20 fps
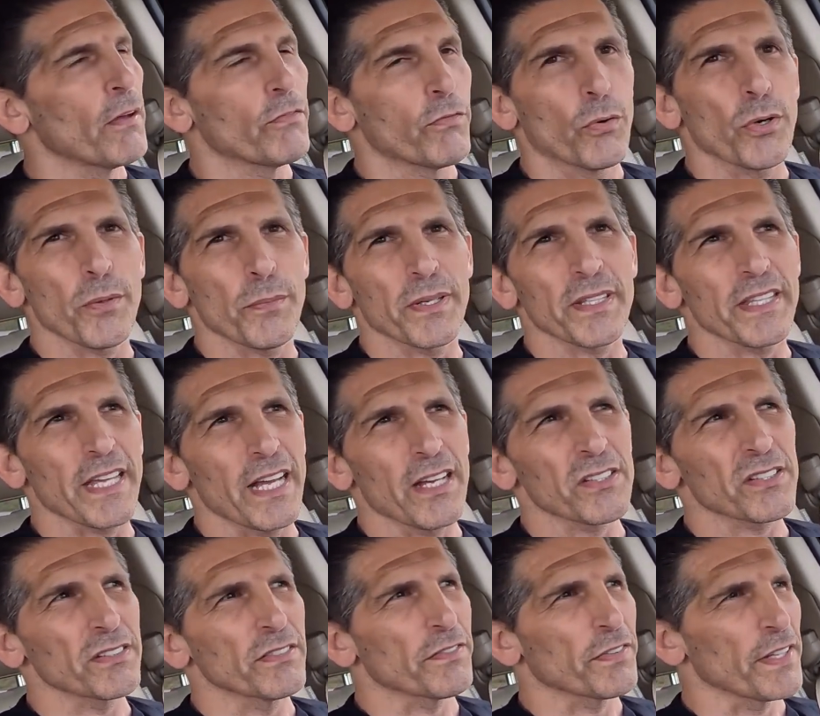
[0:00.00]

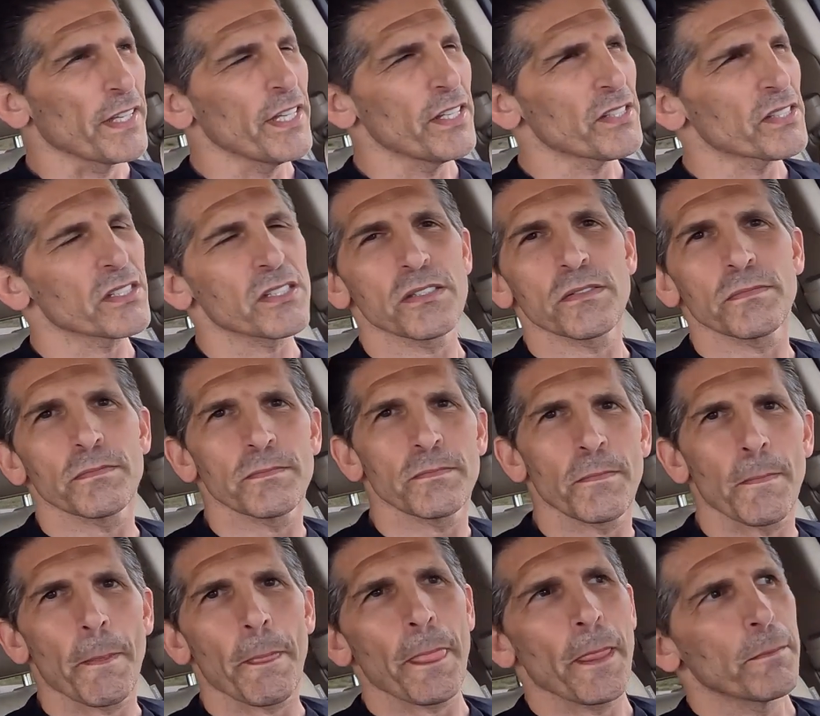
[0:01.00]
$41,000 for this?
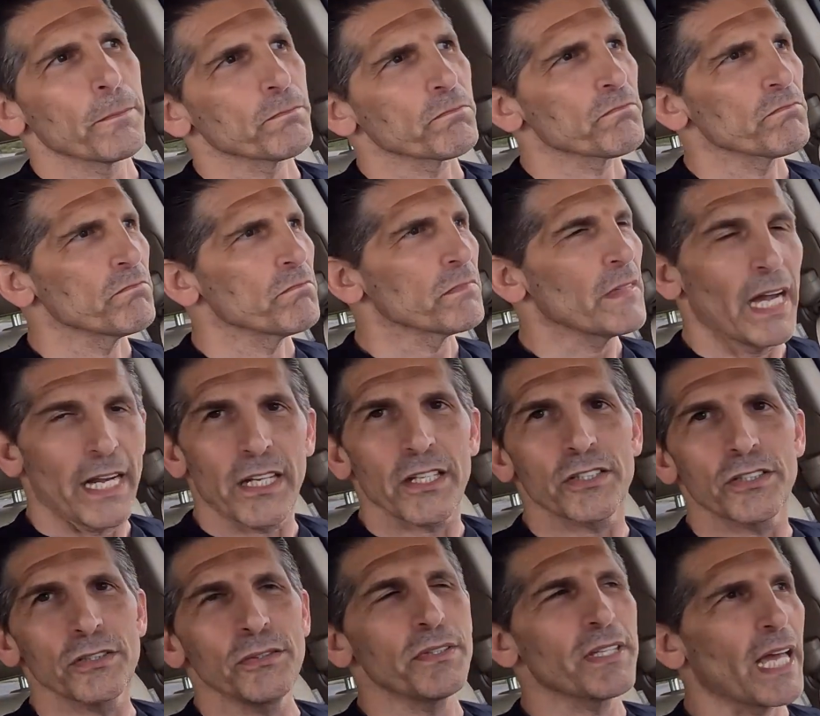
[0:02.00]
I
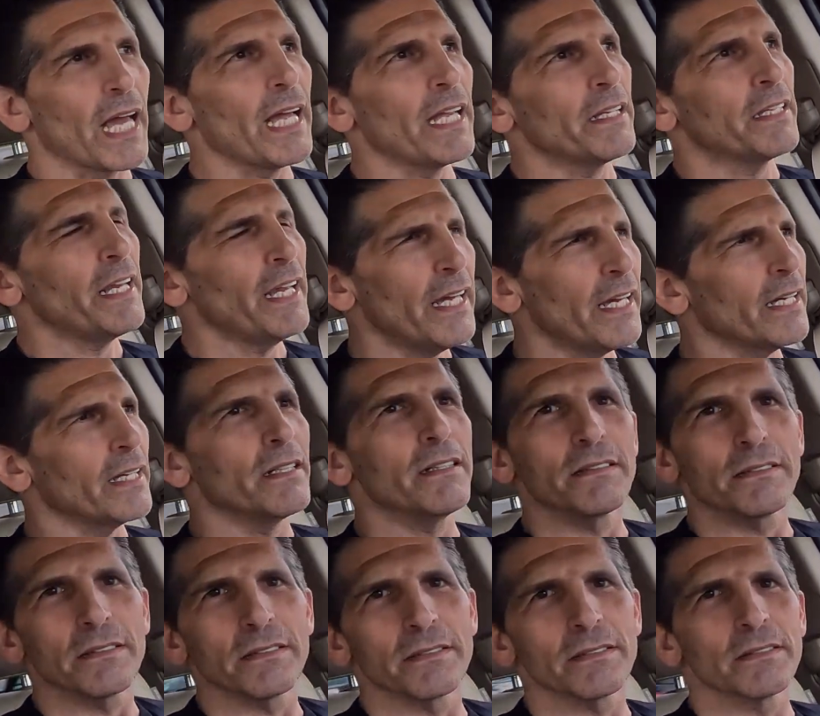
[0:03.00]
could do that, yeah.
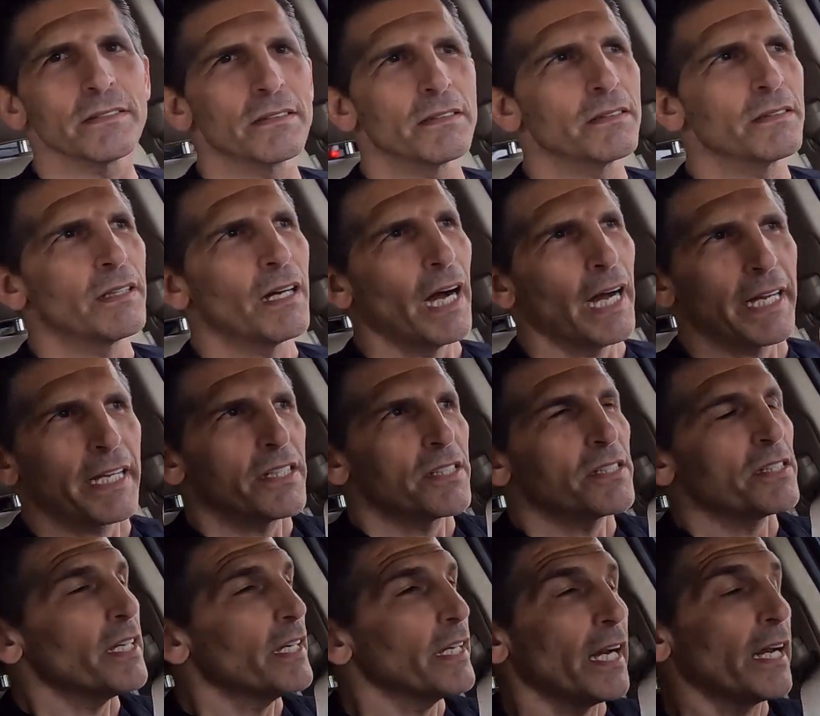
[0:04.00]
I could
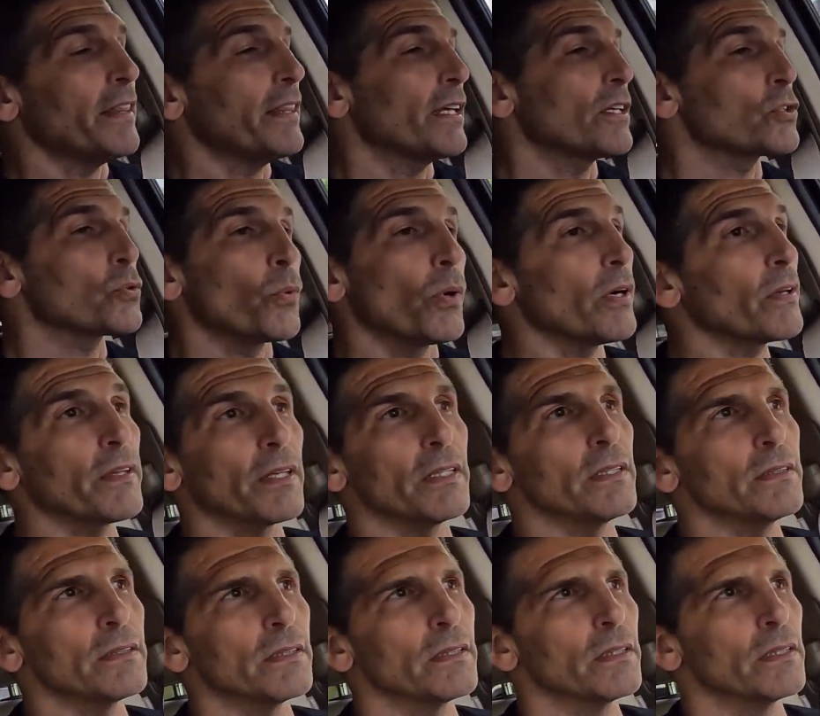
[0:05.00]
see it. I think it's worth it.
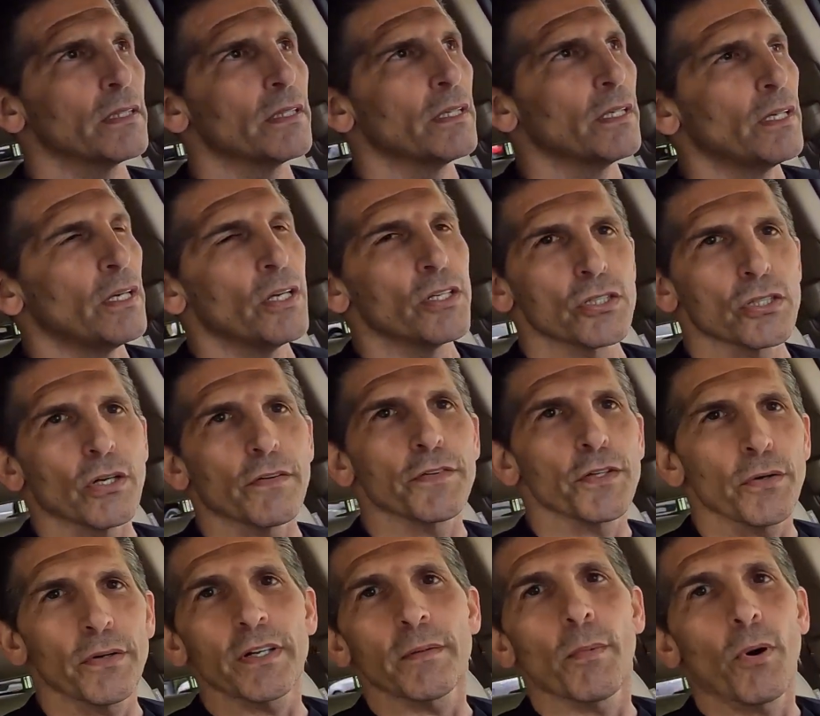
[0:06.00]
So if
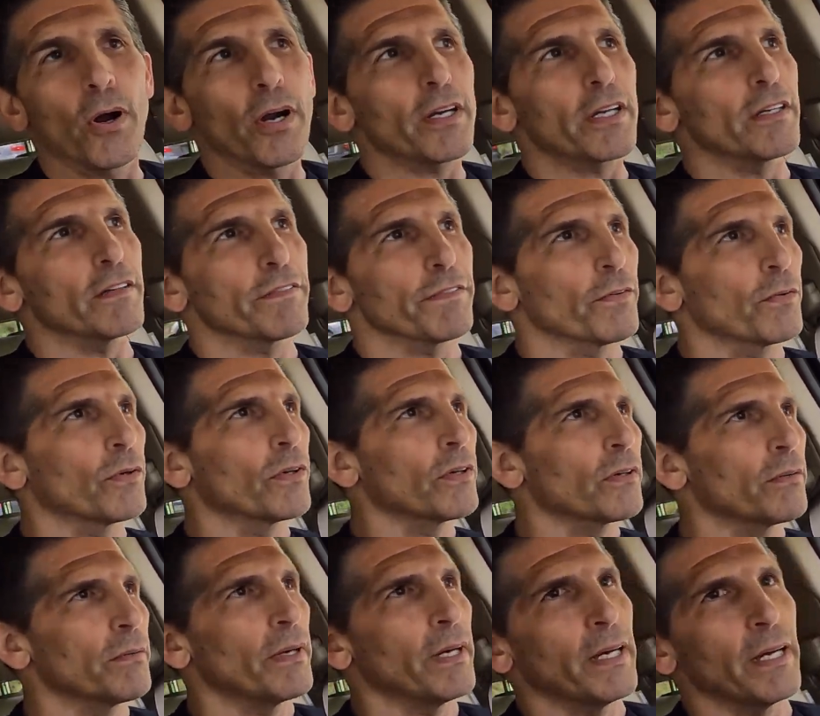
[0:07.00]
you're in the market
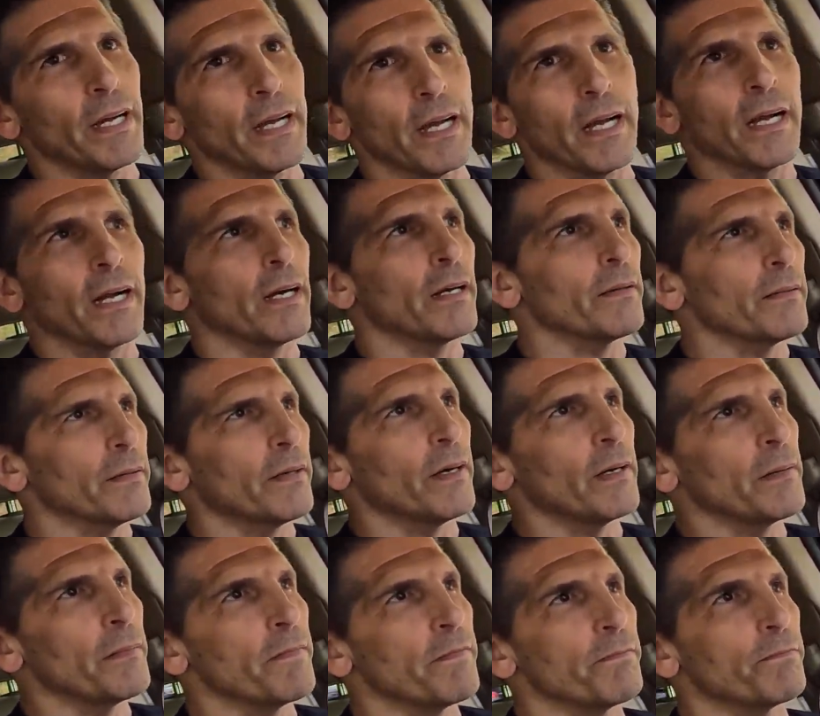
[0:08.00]
for
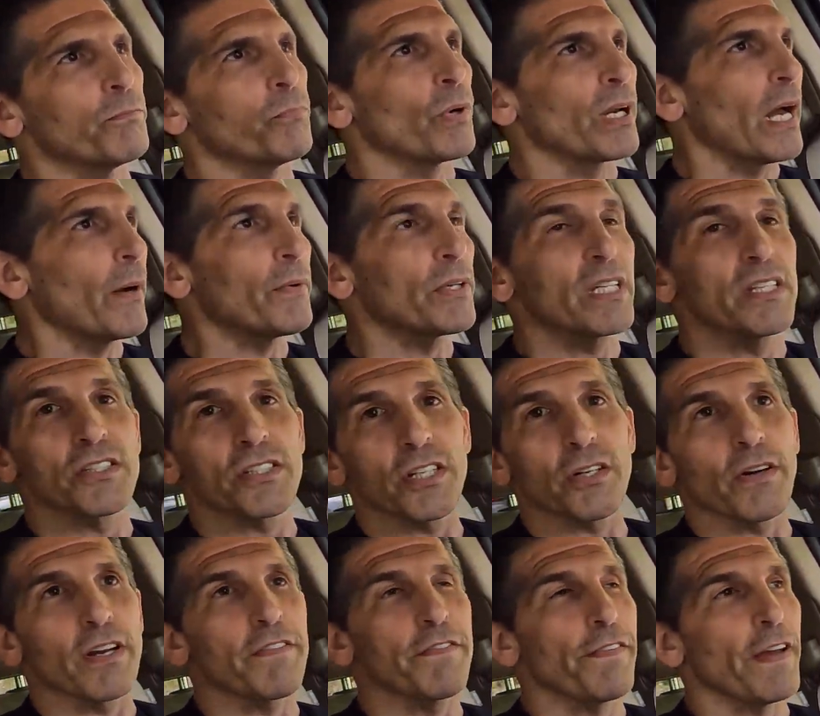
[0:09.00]
what I would
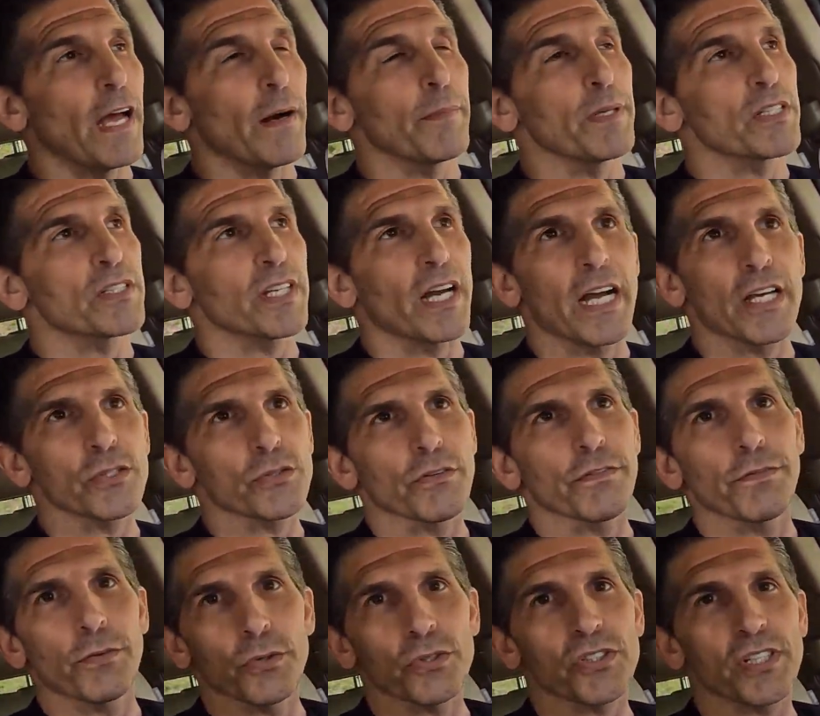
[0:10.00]
consider a family size or
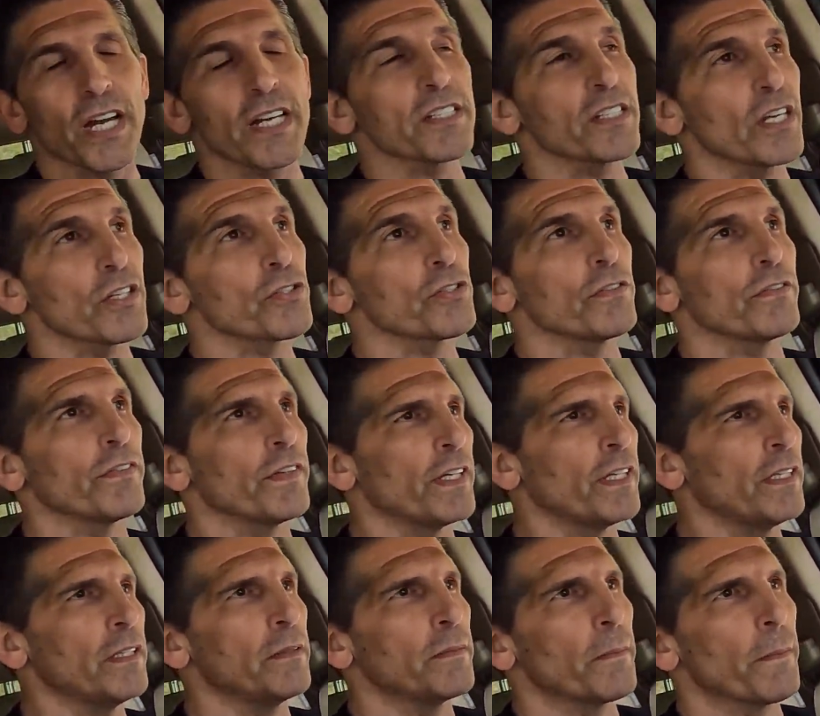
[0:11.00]
full size
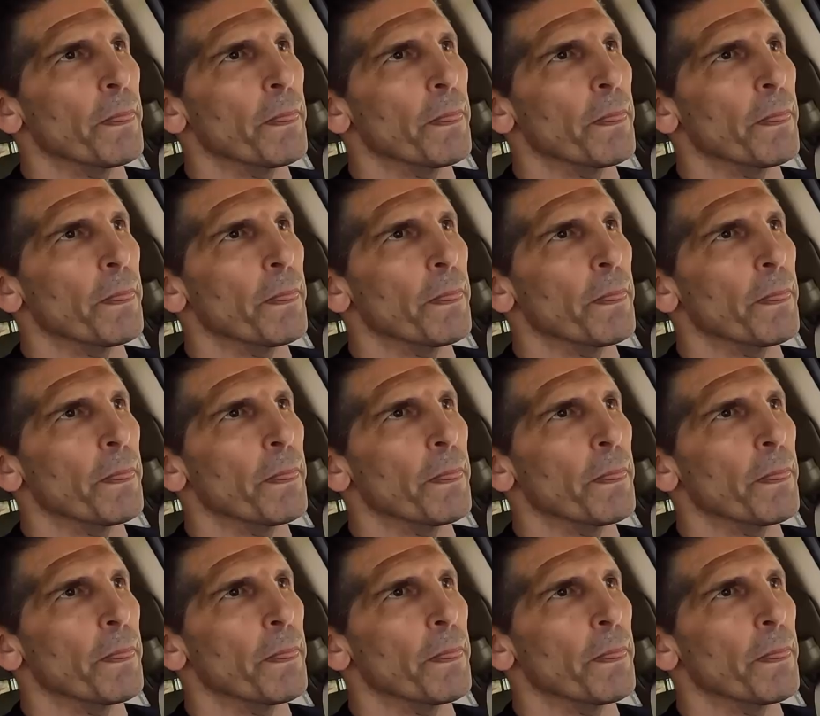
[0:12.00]
SUV,